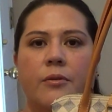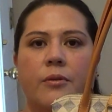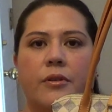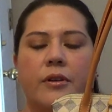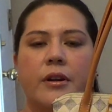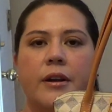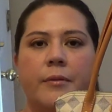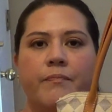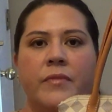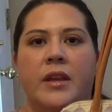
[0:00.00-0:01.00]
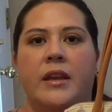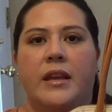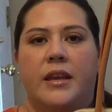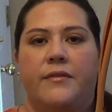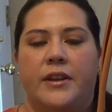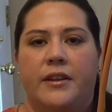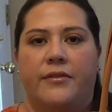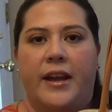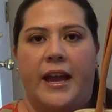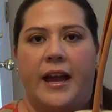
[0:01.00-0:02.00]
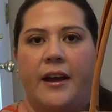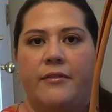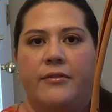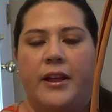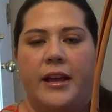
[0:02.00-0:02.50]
or even if I have